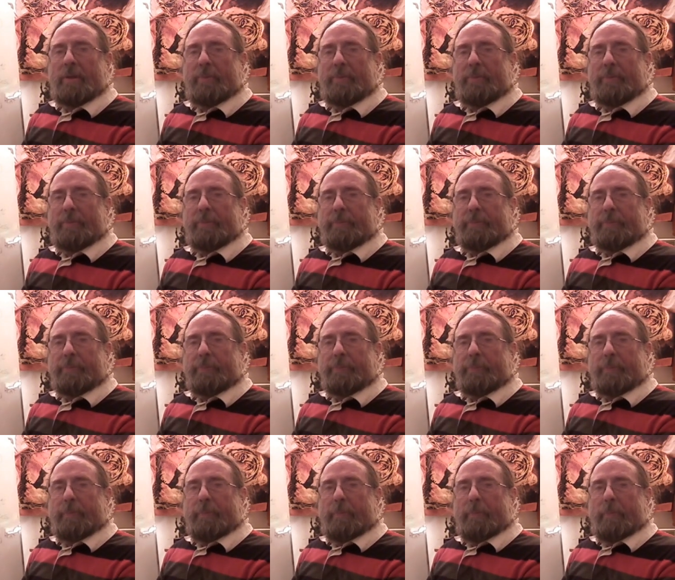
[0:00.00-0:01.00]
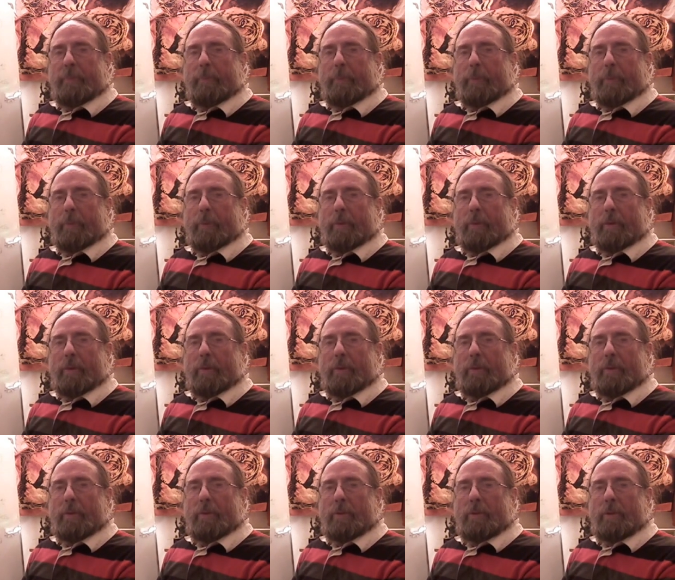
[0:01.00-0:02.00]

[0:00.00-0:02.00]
Nobody speaks.